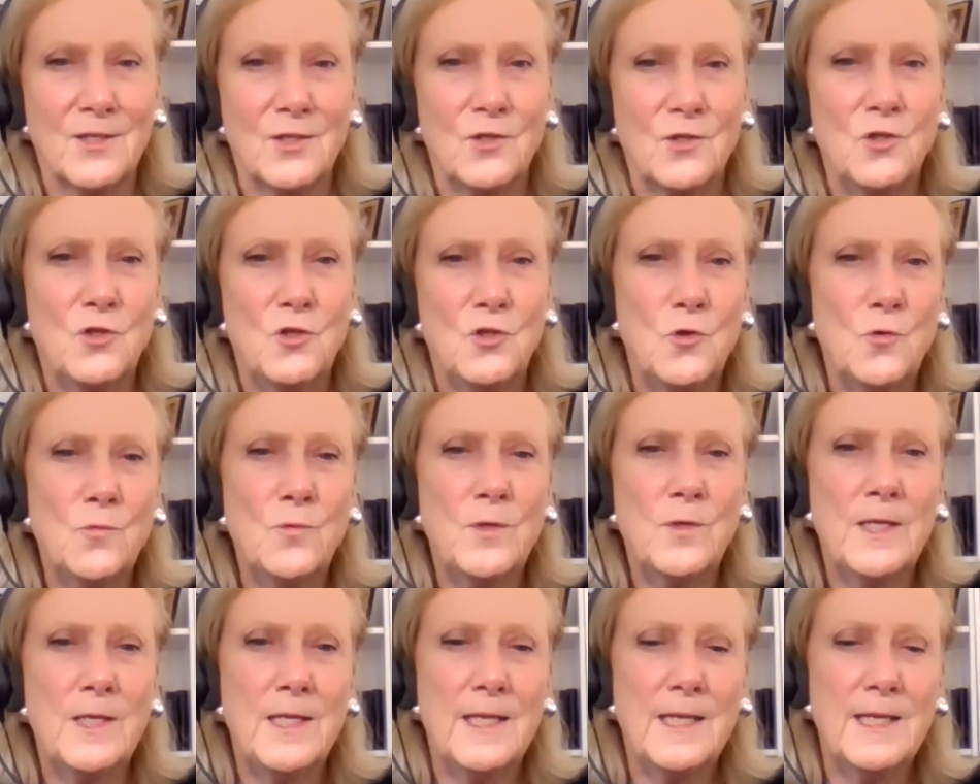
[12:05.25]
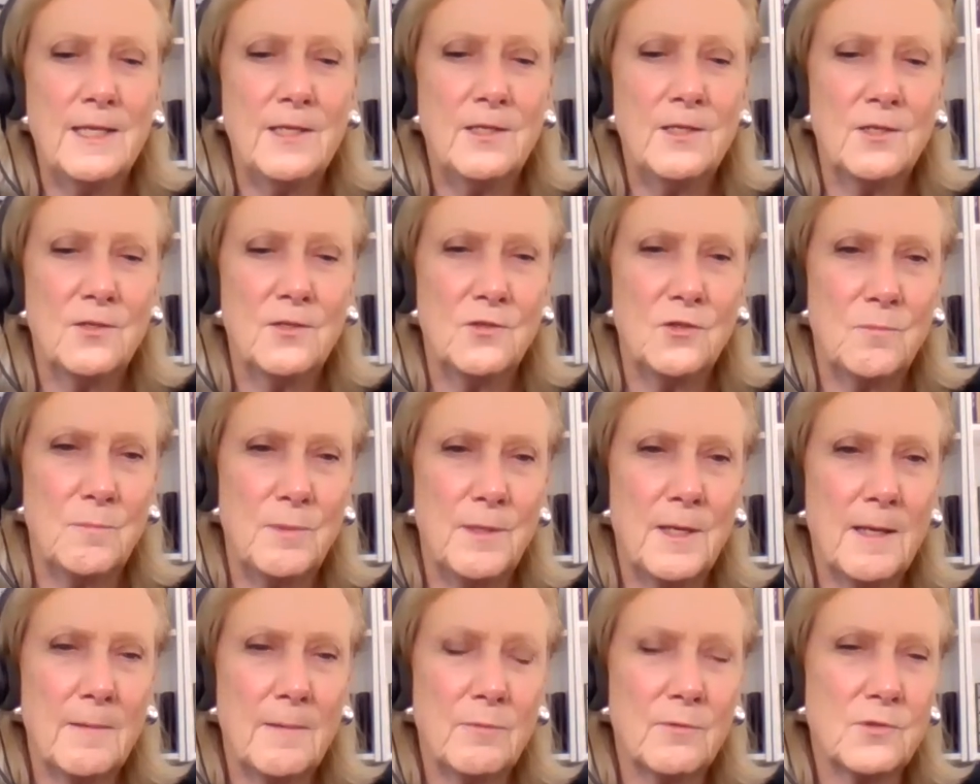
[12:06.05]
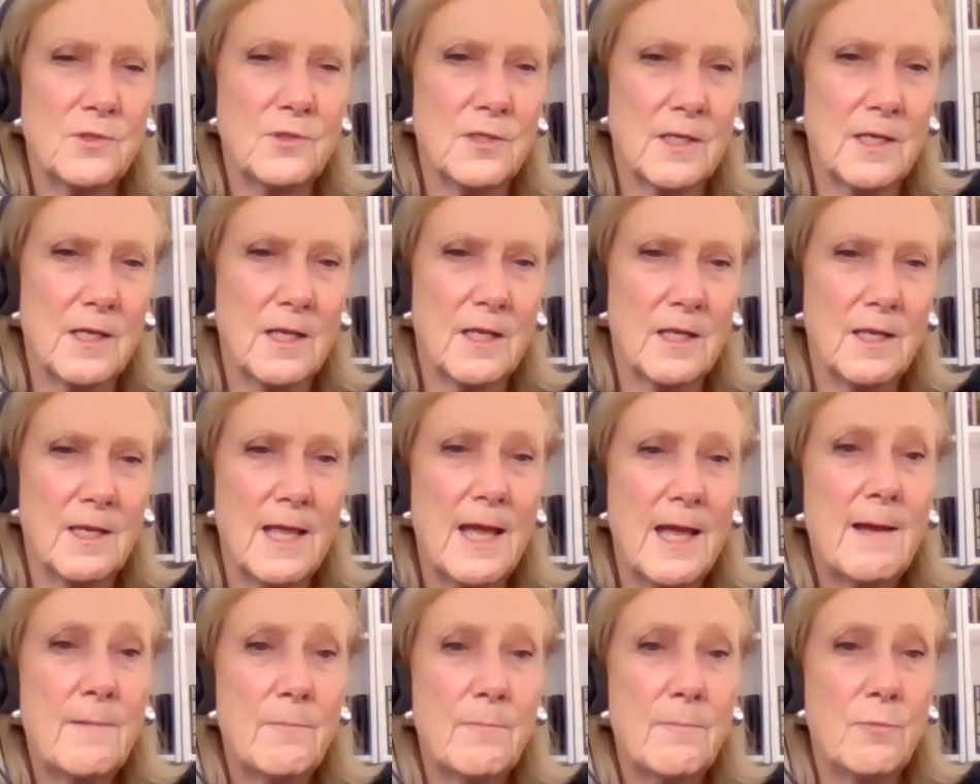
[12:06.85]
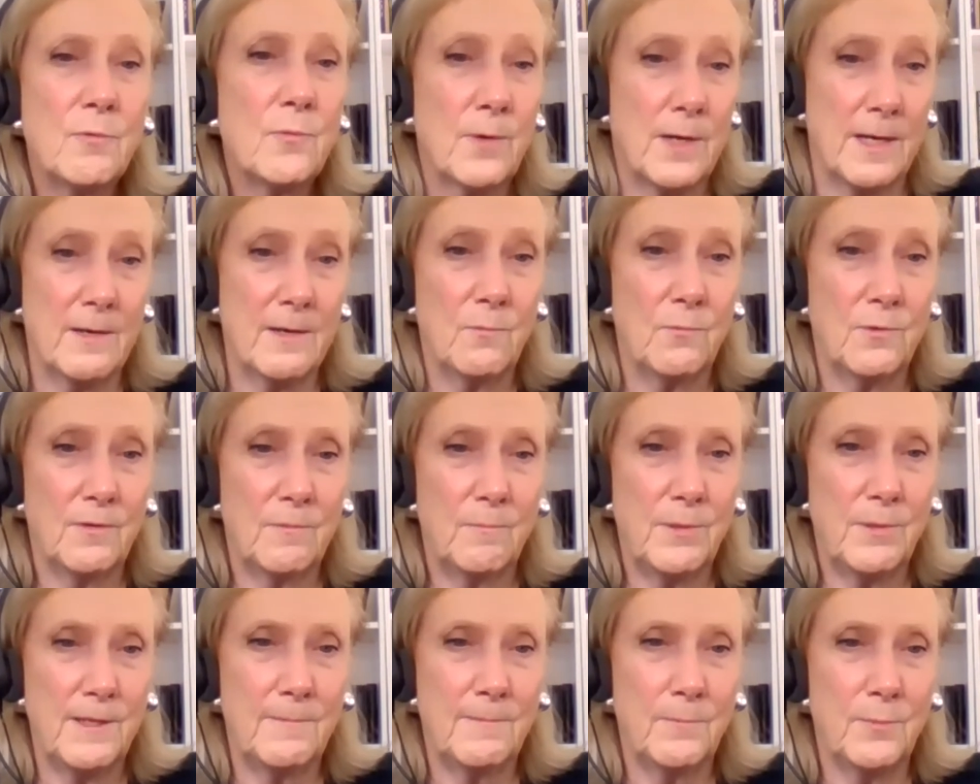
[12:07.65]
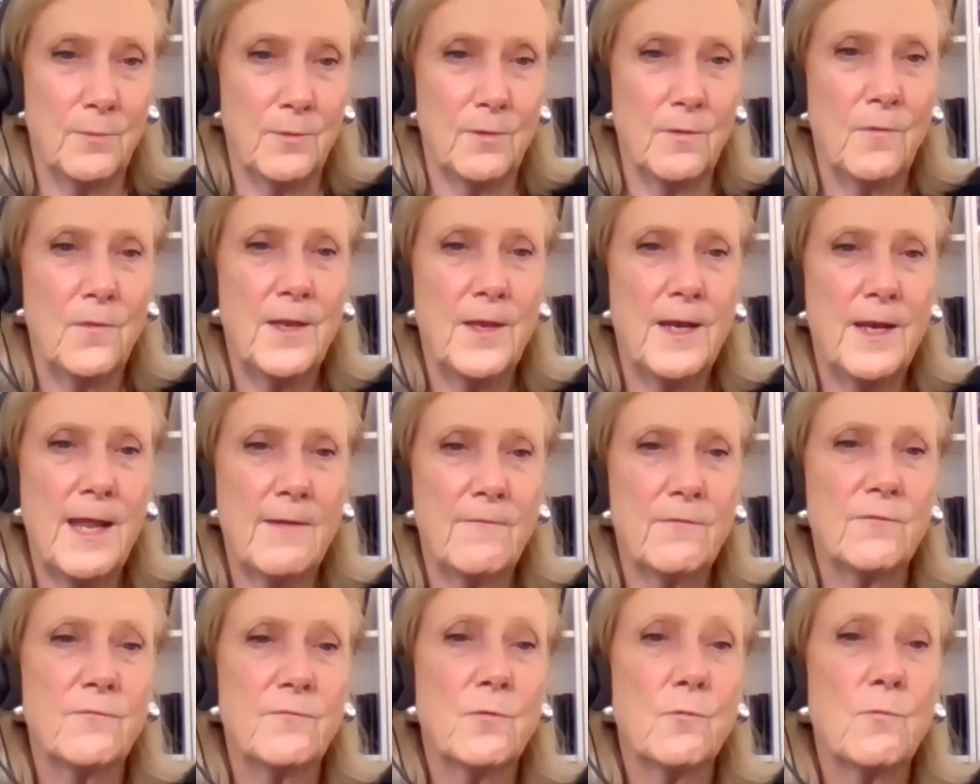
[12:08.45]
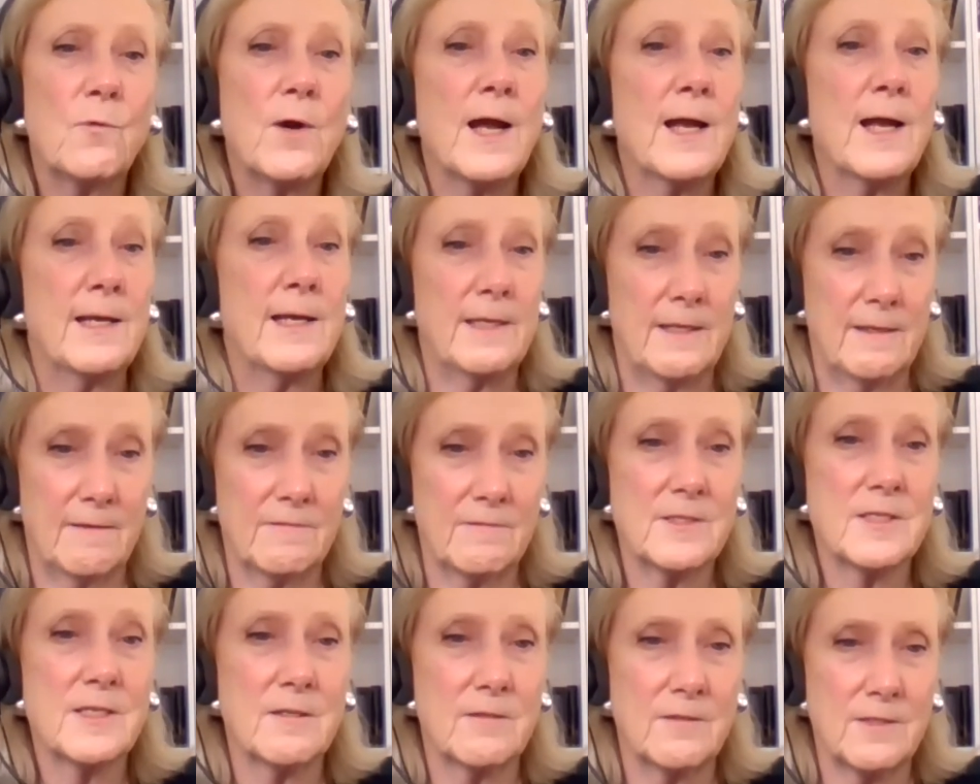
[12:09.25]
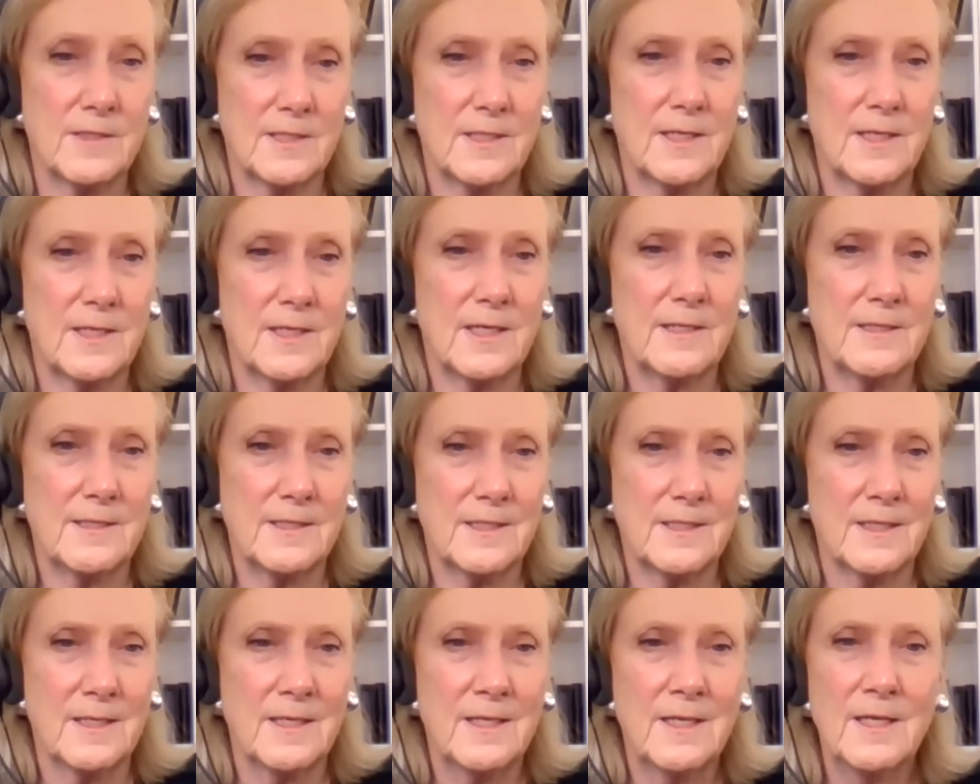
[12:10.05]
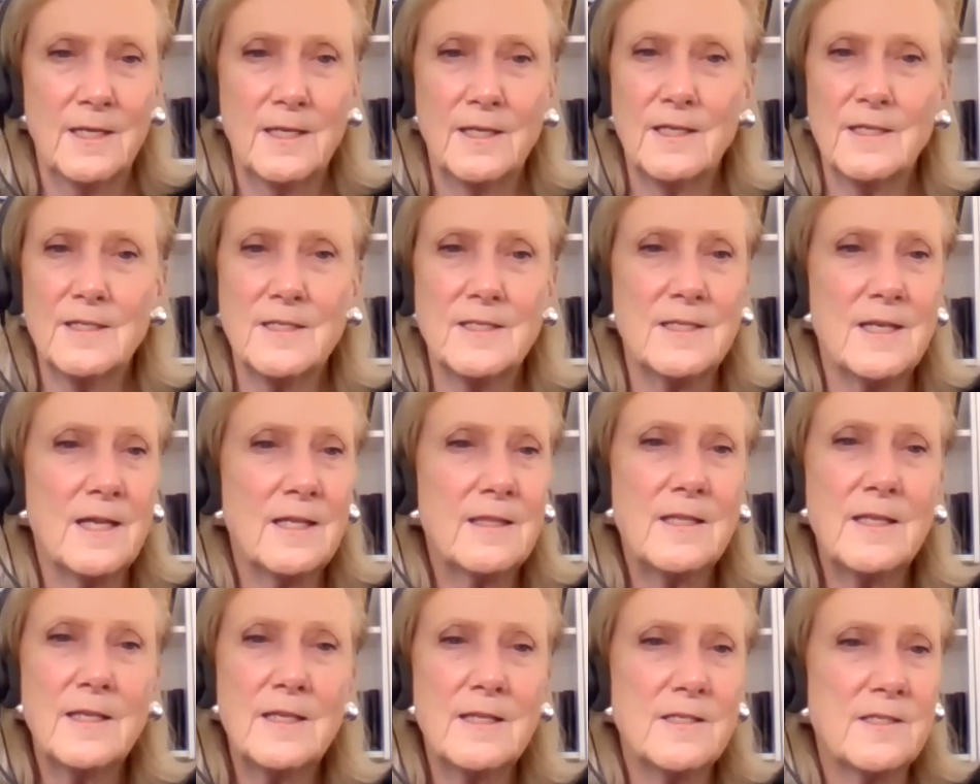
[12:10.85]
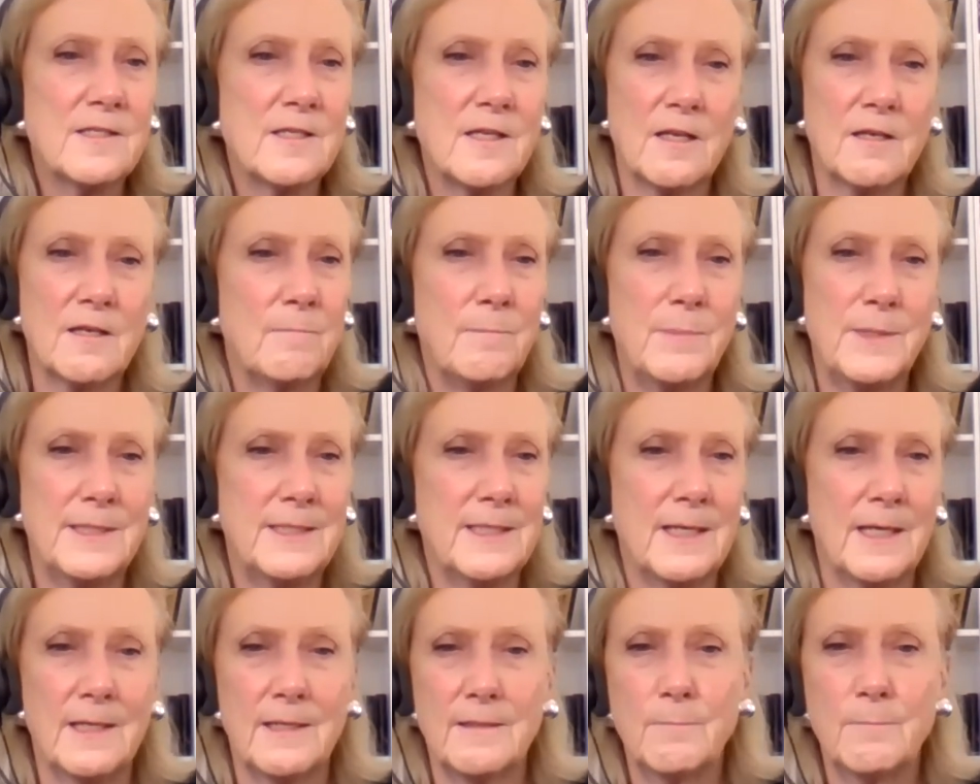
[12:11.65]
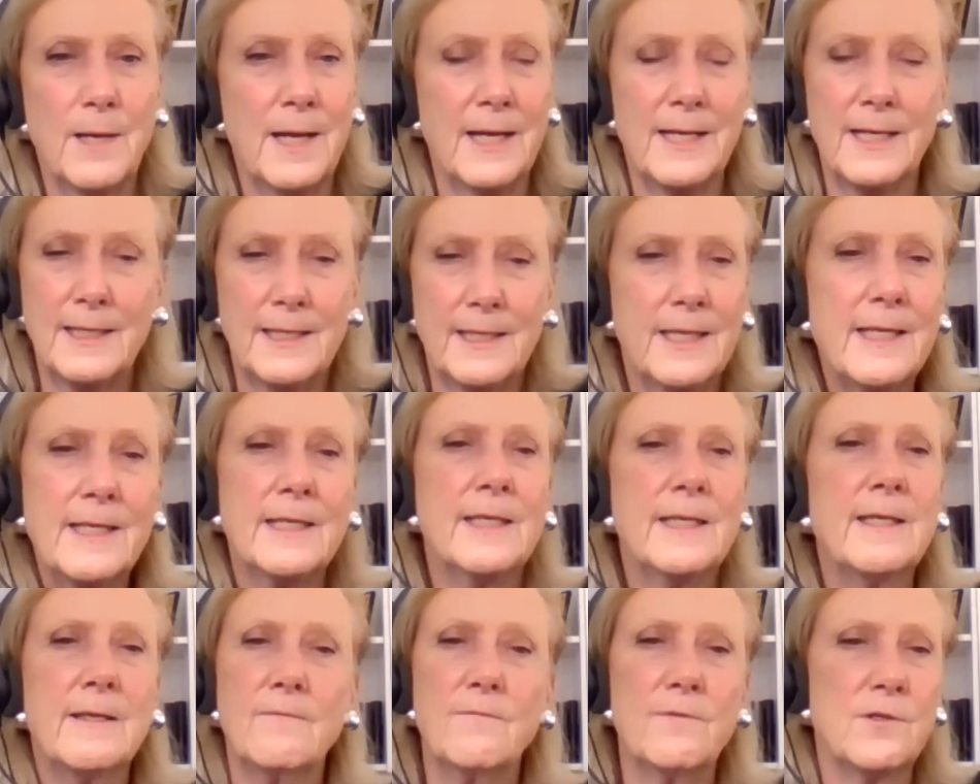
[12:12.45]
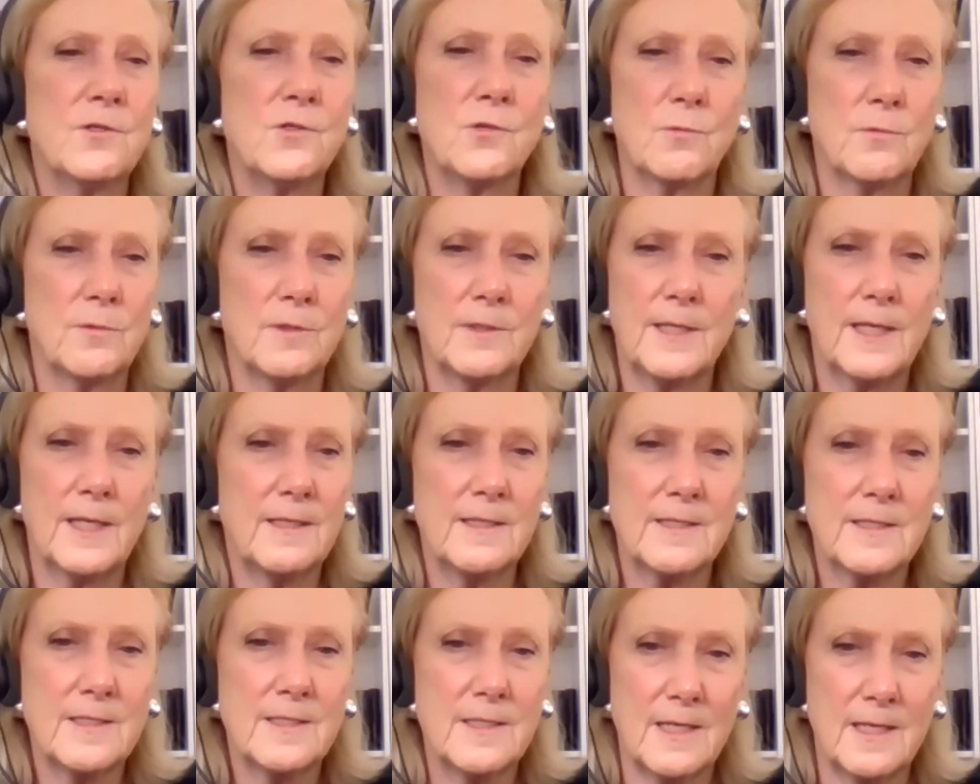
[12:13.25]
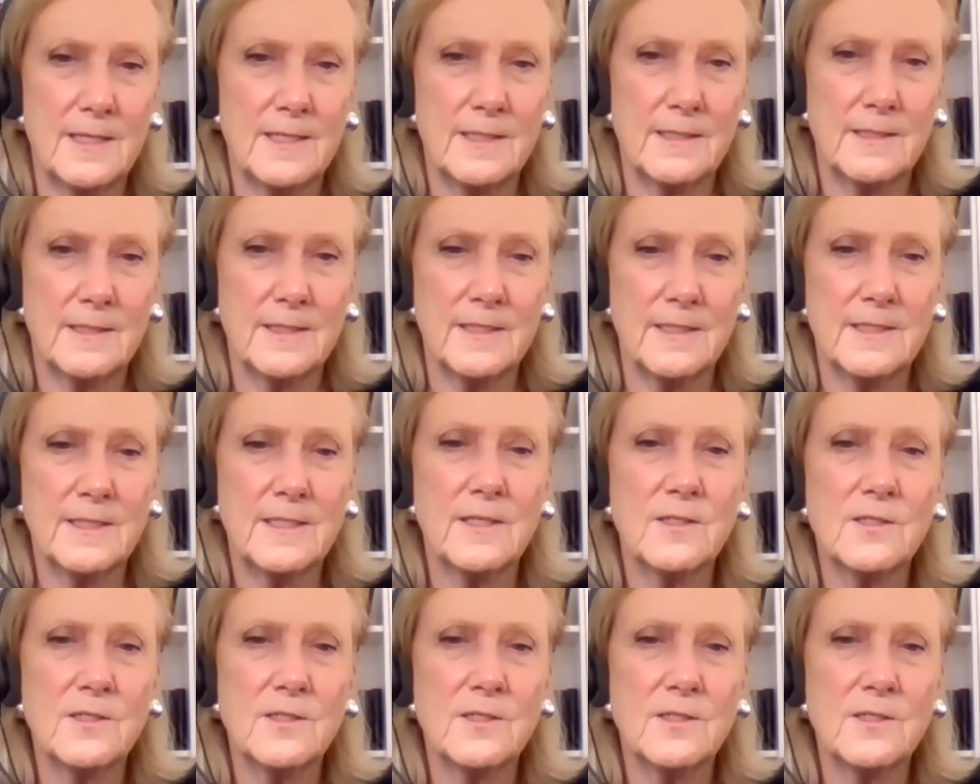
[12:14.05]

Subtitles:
You need to be able to collaborate with people that have a variety of skill sets, because nothing is going to be done by an individual data scientist.